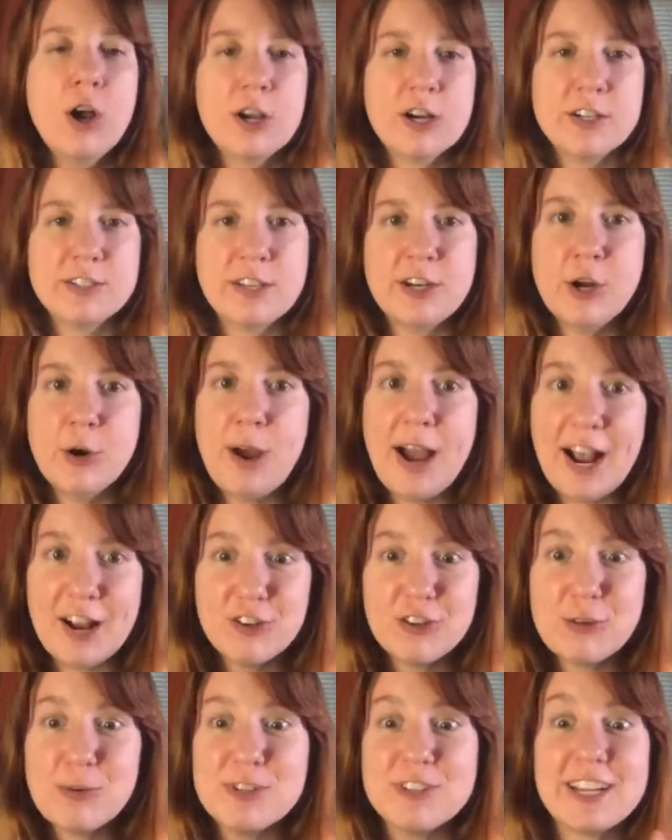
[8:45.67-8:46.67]
Because I know
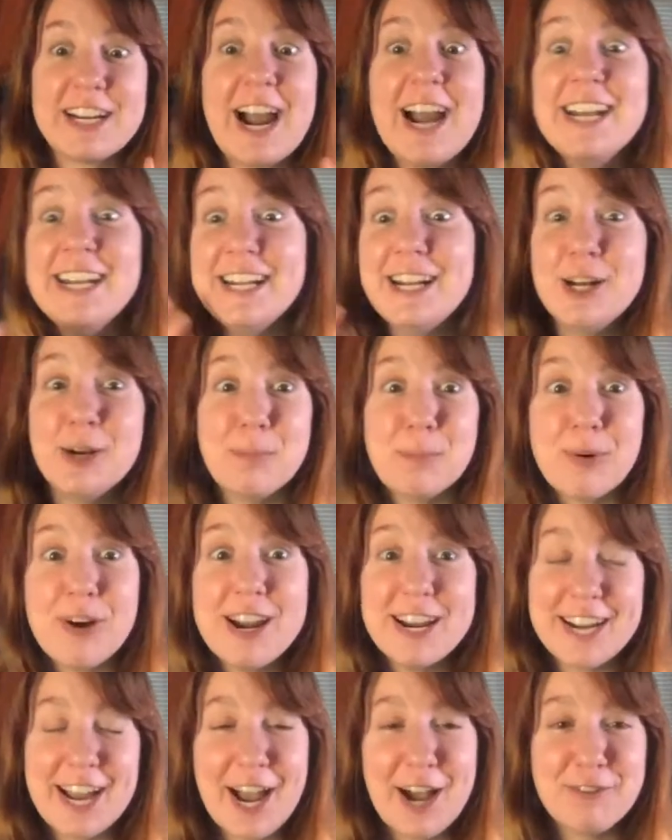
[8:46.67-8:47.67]
Ashley was like, I needed a
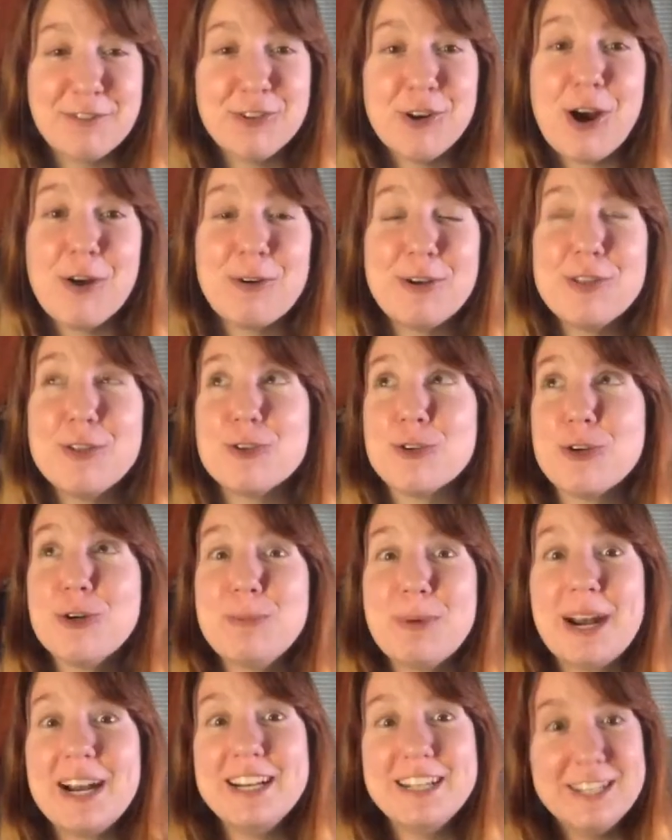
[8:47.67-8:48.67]
break after I read The
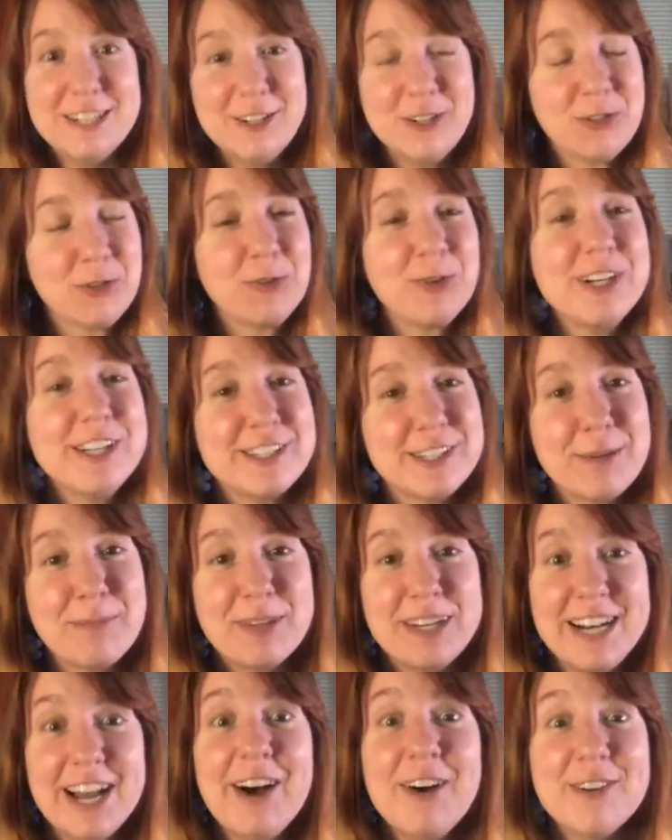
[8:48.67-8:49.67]
Troop, but I needed to read
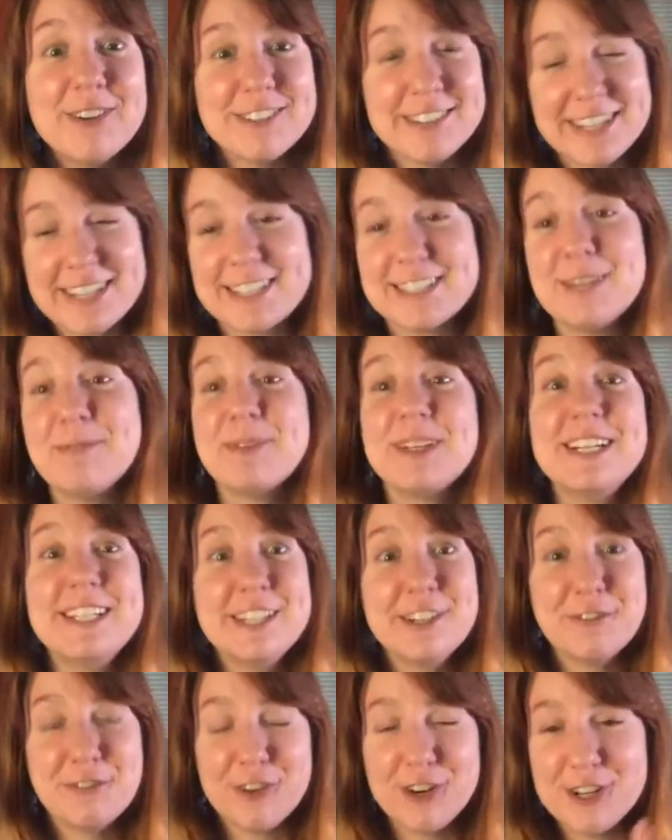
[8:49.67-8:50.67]
something else, like something
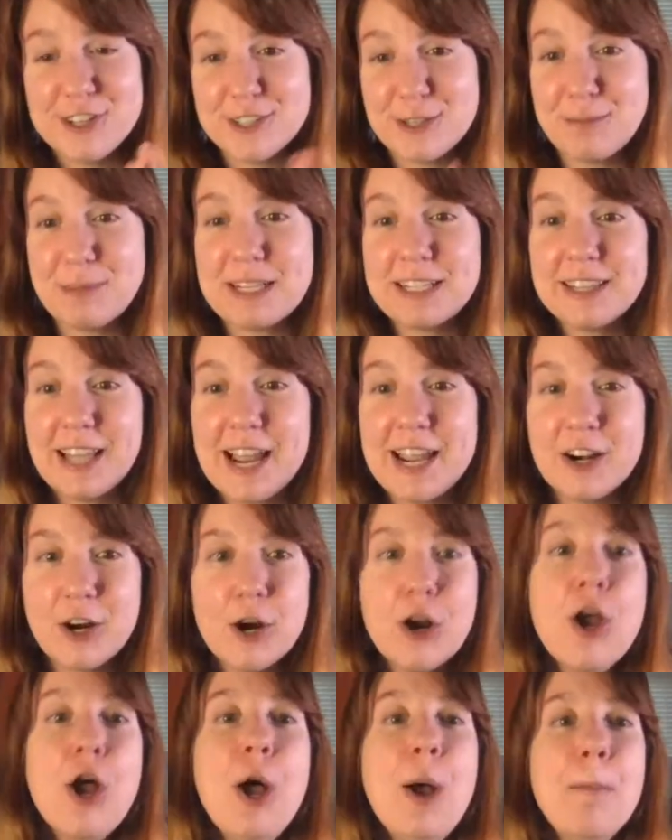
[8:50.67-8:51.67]
different, something
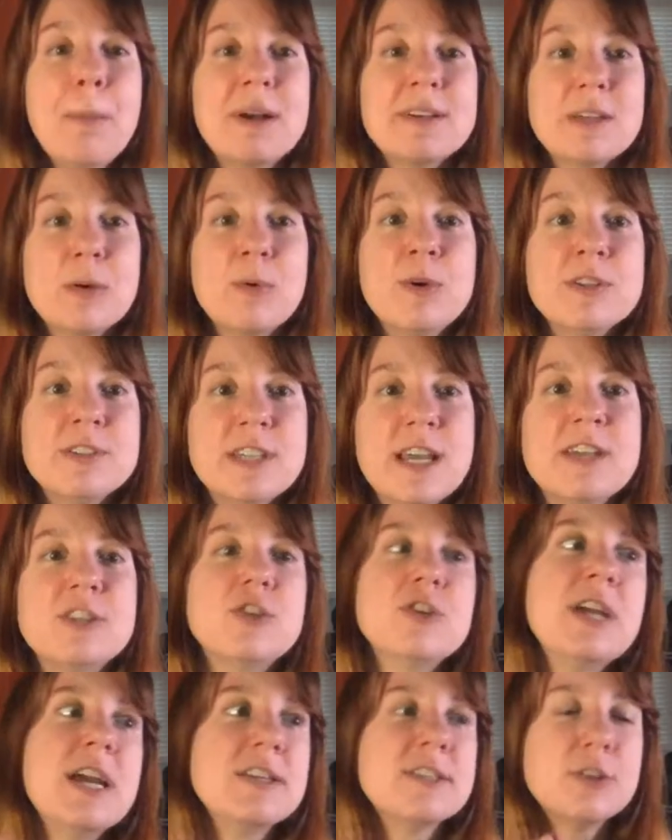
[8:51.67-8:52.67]
lighter. Because I will say,
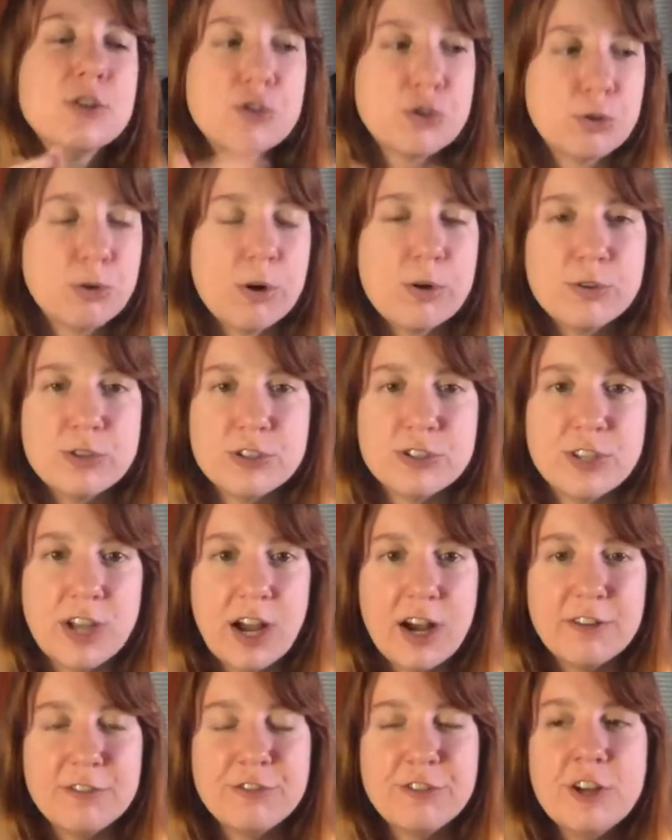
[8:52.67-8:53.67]
so yes, there's gross
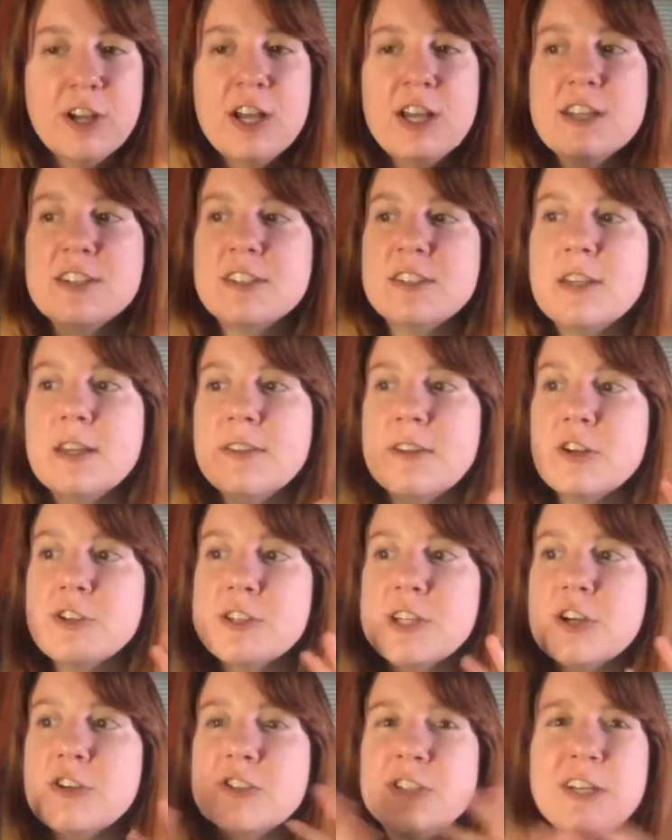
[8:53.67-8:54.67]
stuff. So
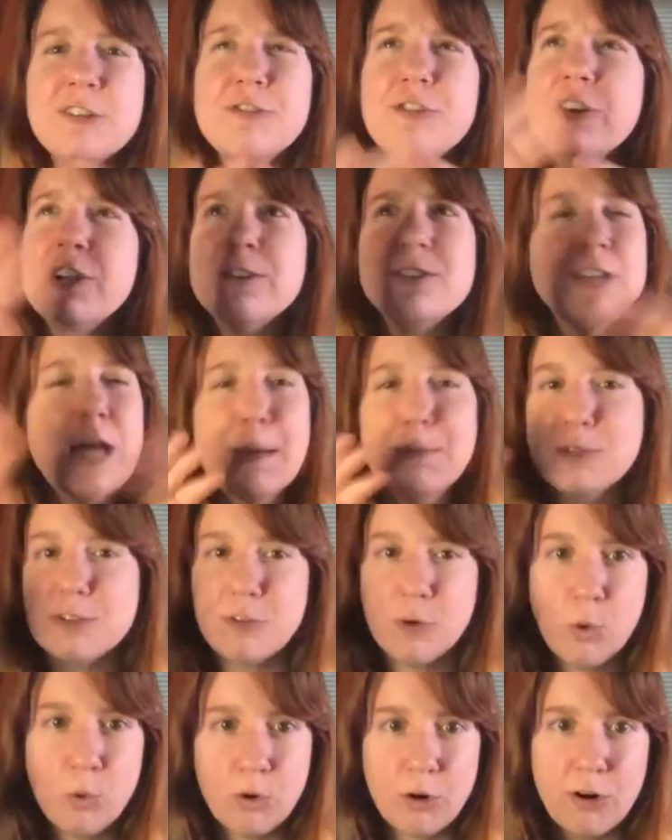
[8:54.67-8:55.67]
there's different types
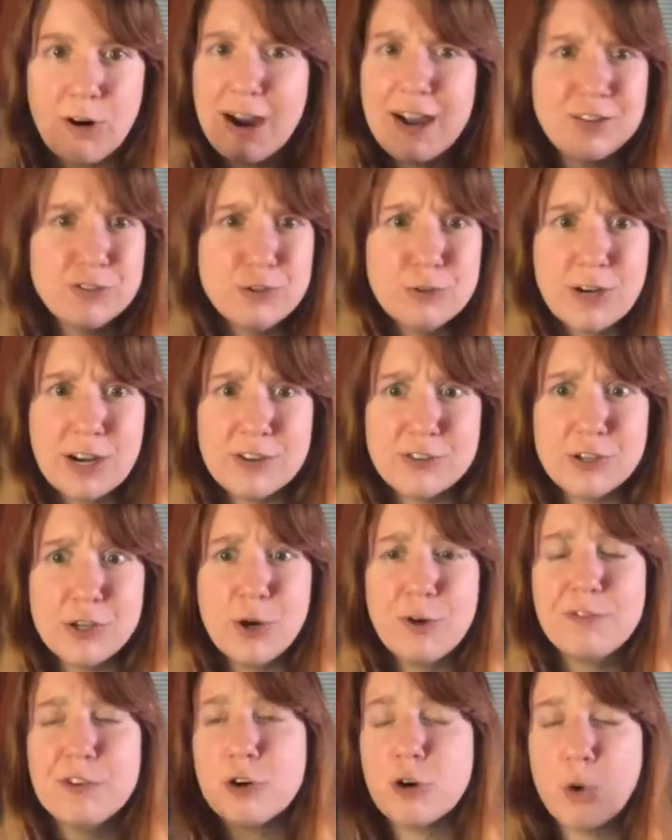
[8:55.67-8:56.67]
of horror, as you guys
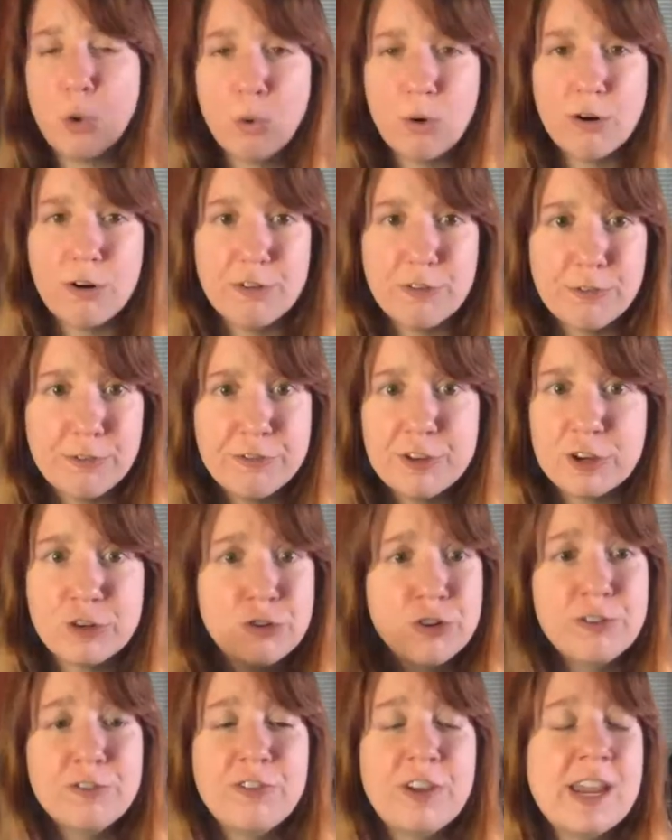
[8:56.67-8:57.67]
know, if you're horror
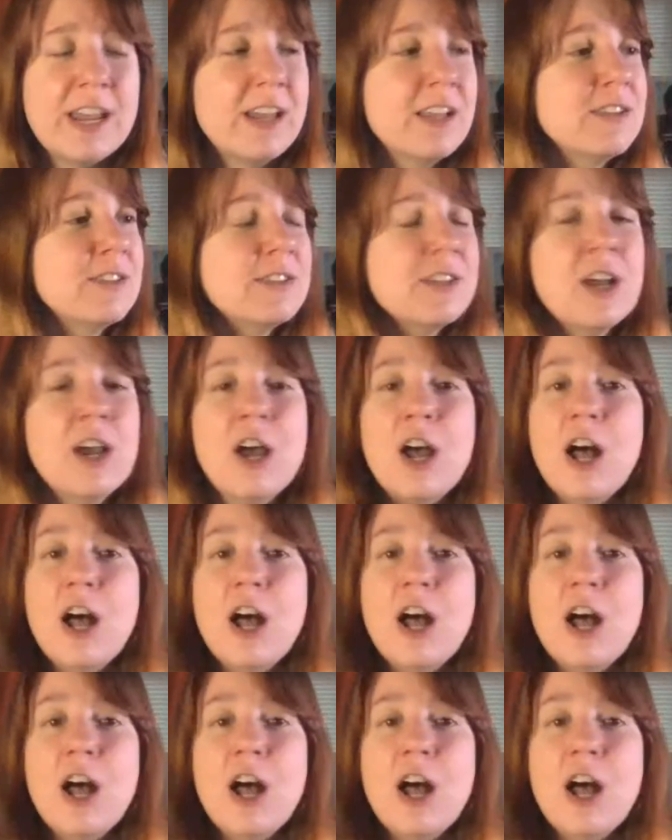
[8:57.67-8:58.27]
fiction fans.